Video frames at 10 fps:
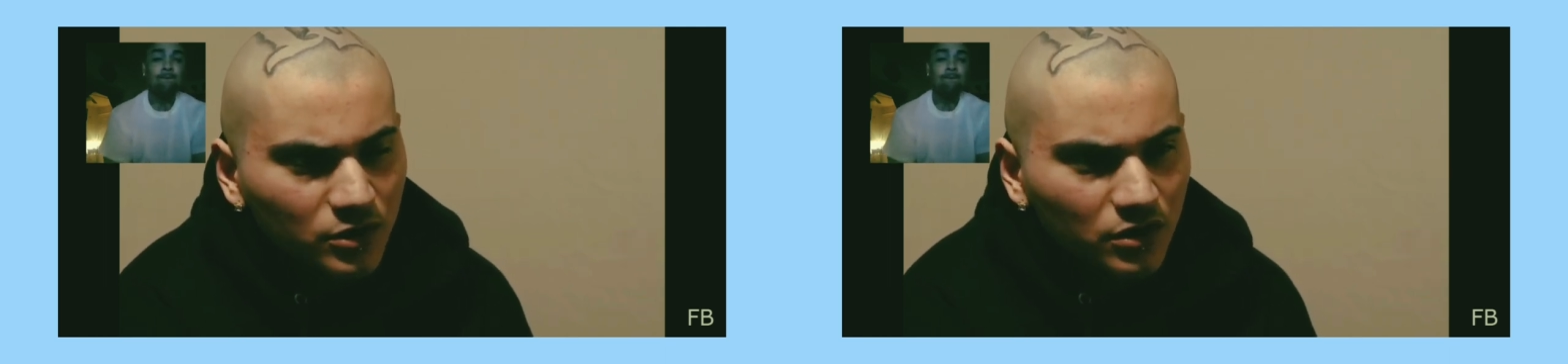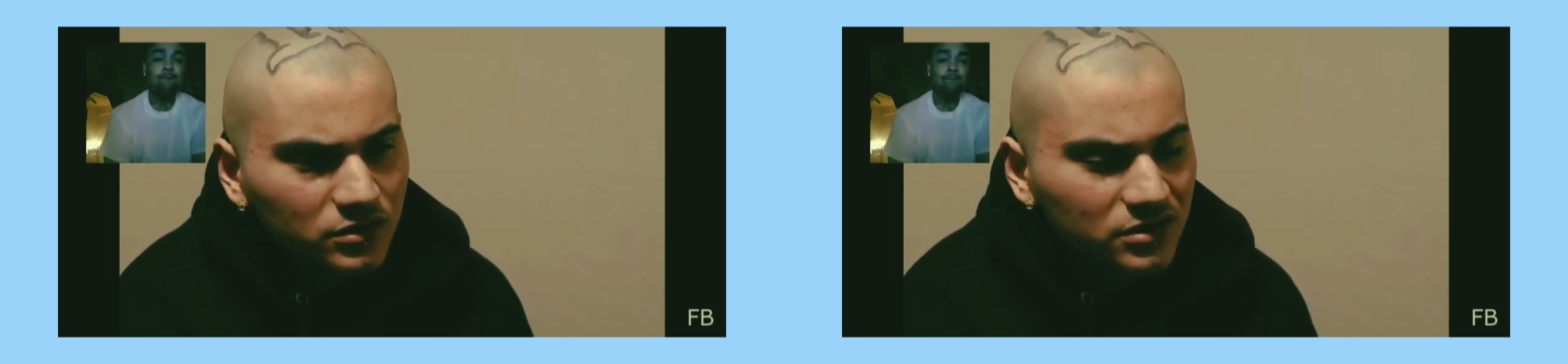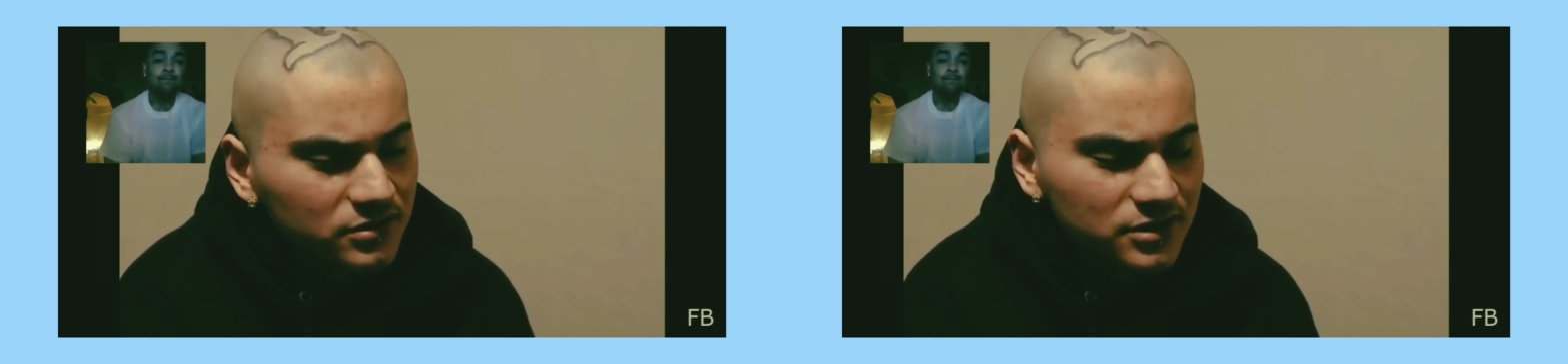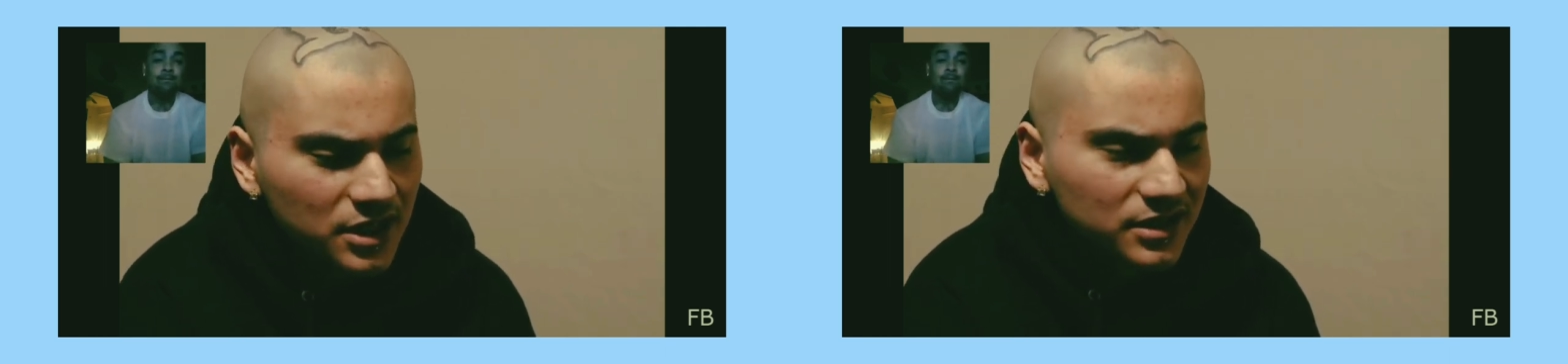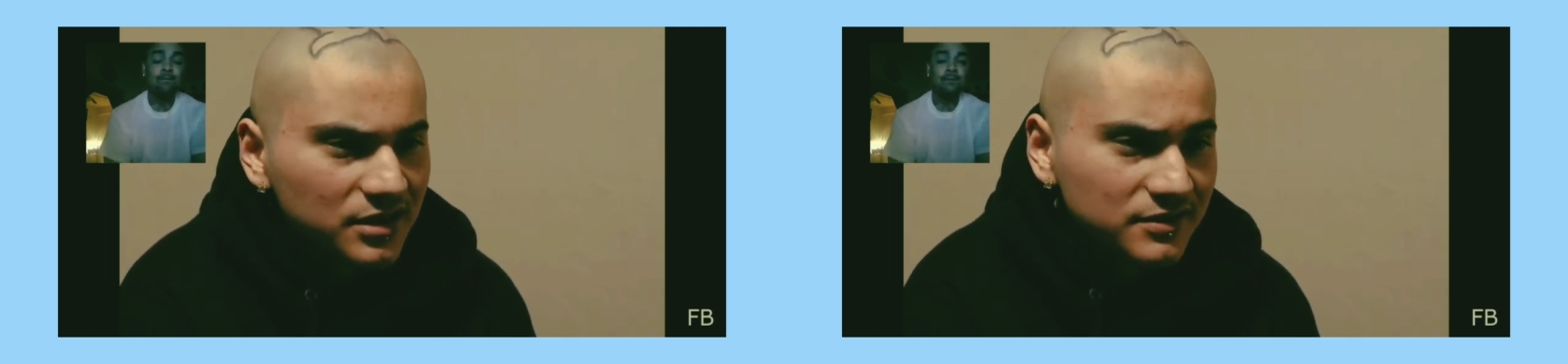you know,
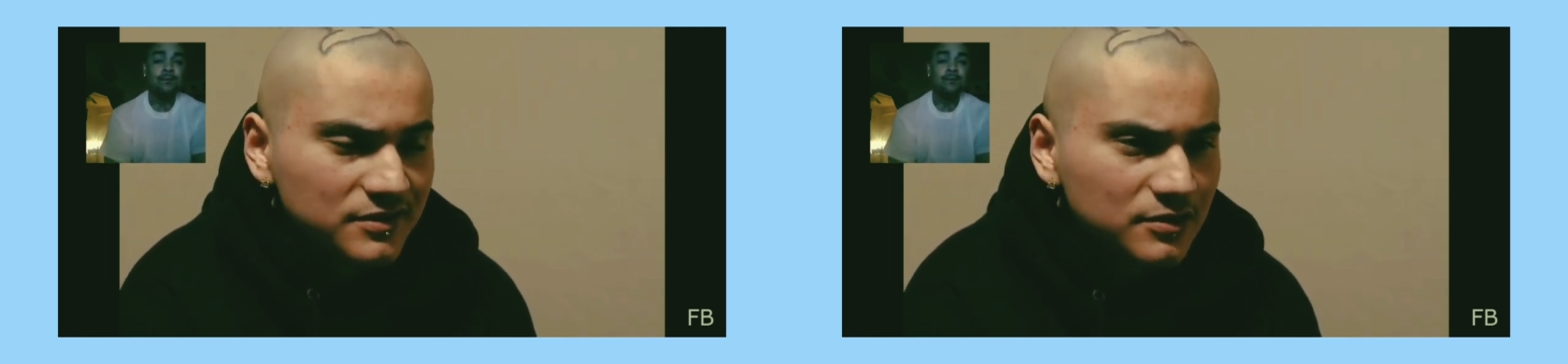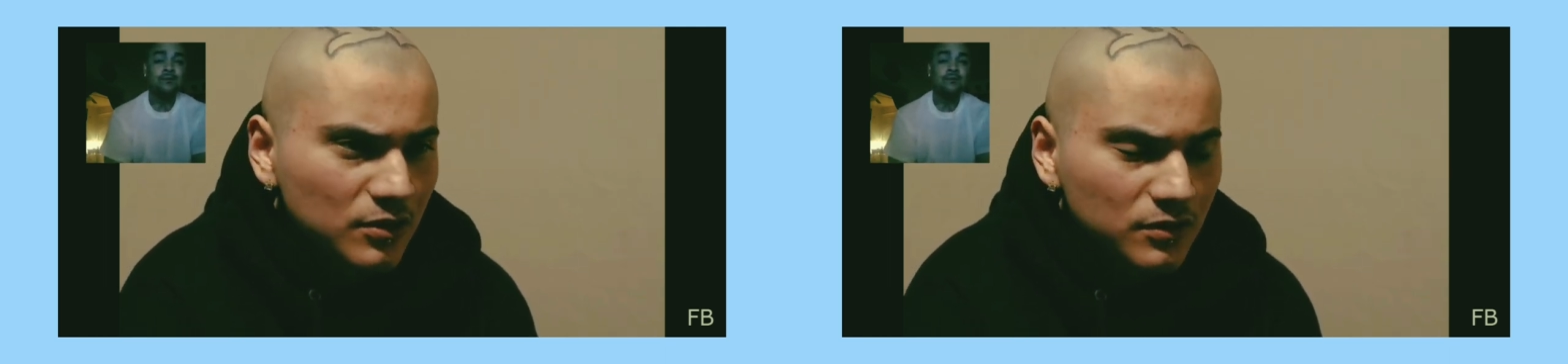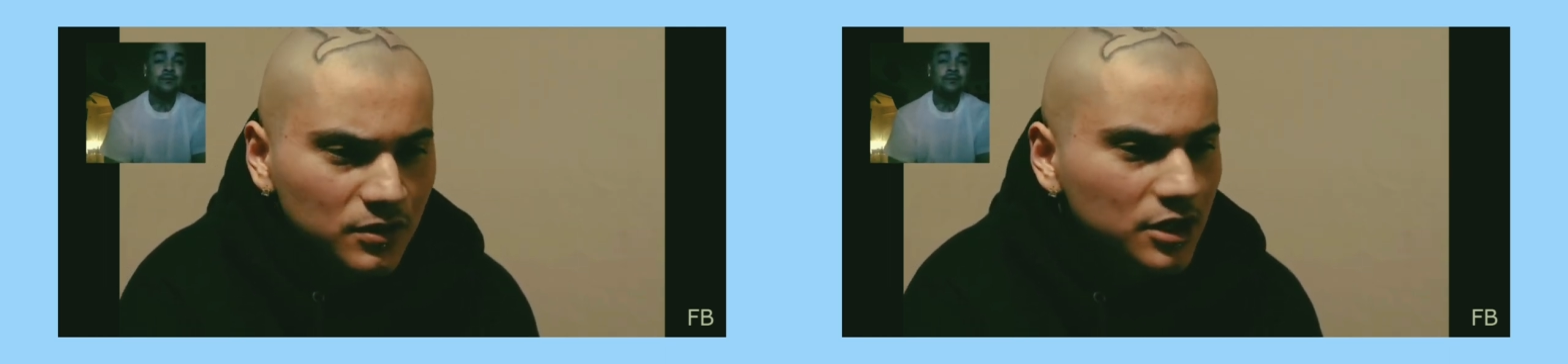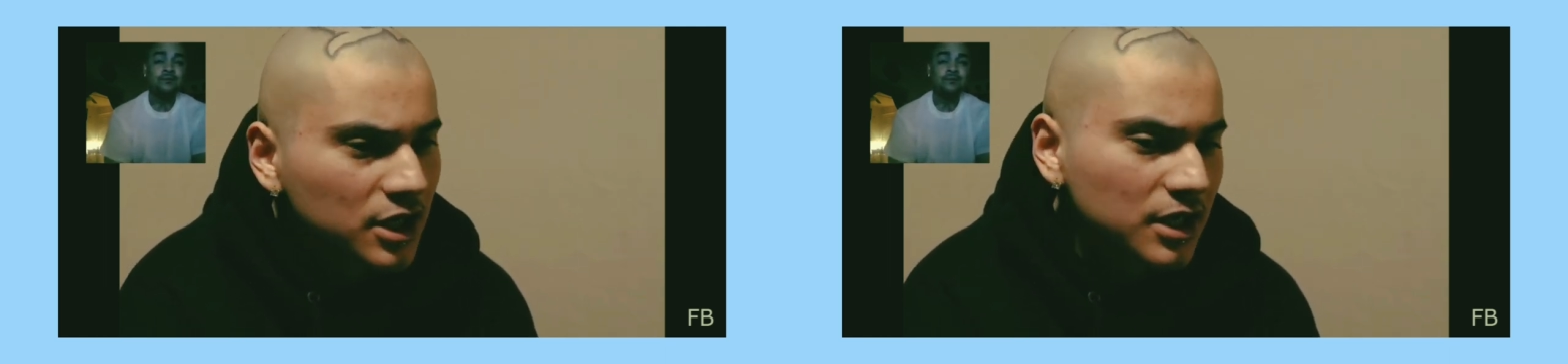take things slow,